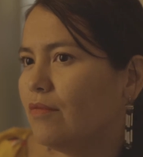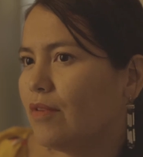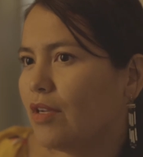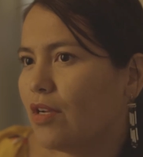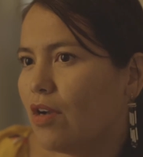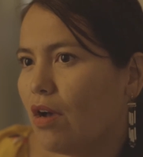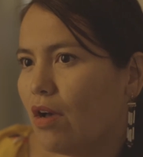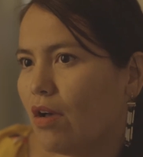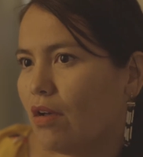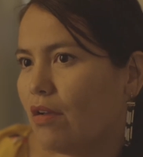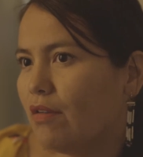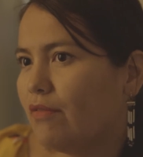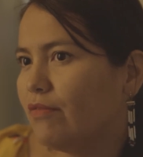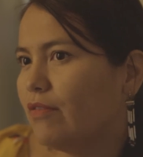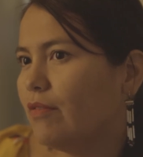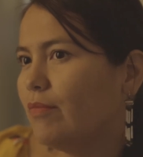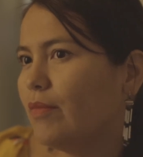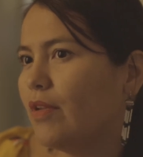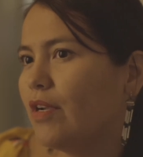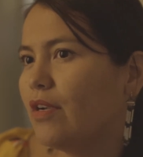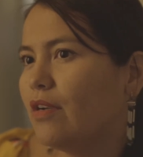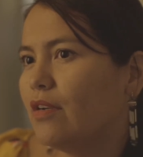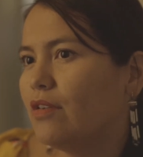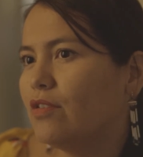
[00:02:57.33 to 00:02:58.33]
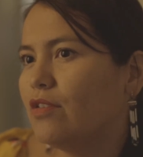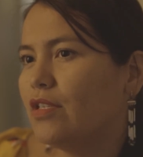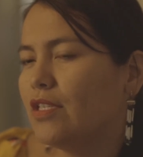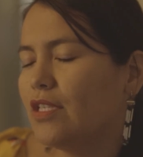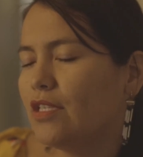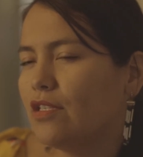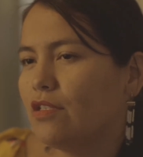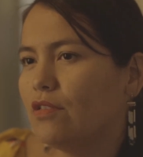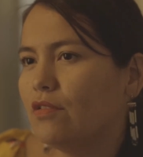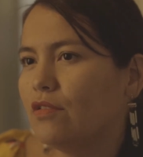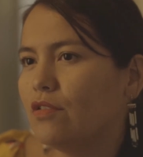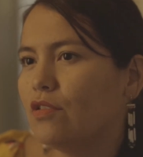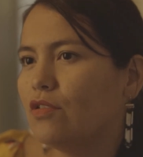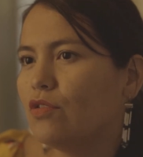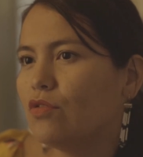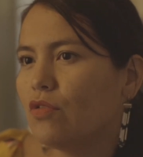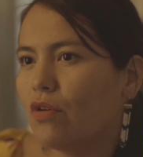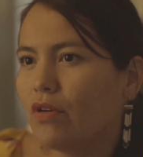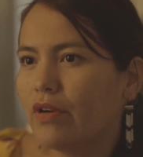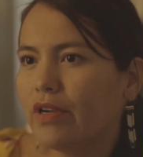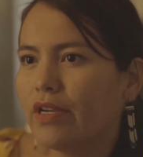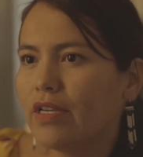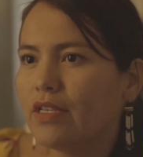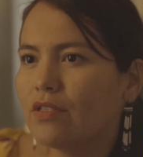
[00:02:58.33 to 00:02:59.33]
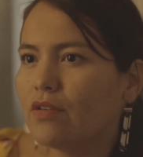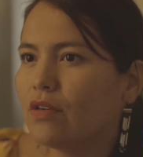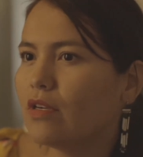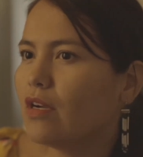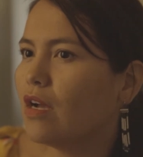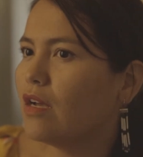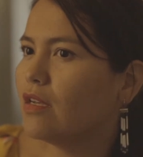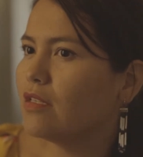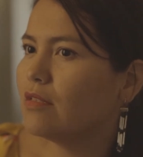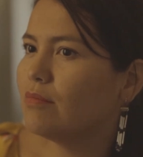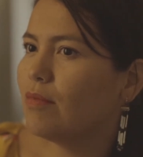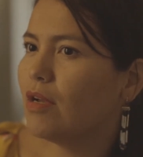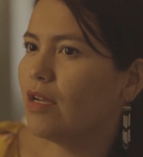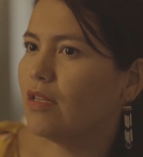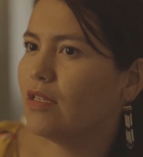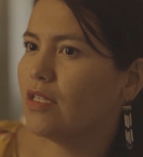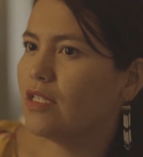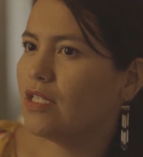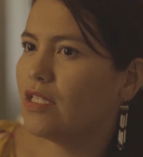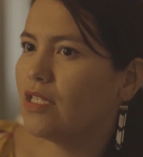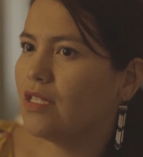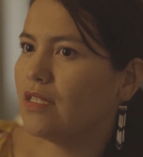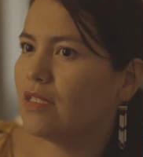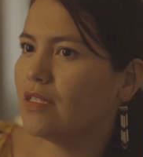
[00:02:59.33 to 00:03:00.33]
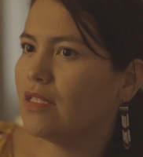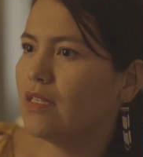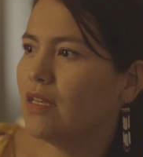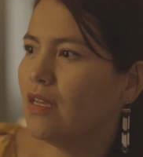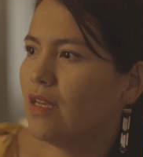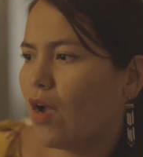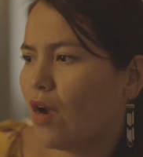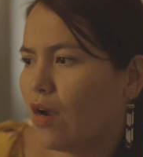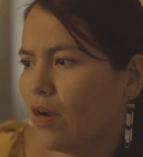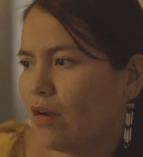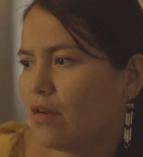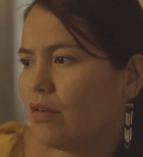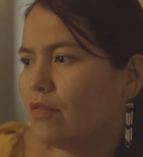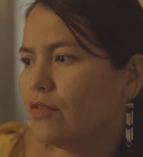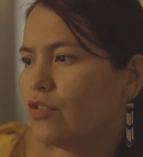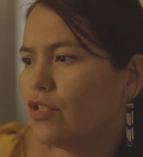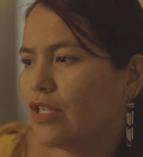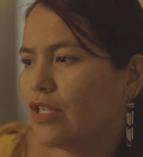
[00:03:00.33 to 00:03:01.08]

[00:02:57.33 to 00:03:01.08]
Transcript: recall from their traditional stories or cosmologies our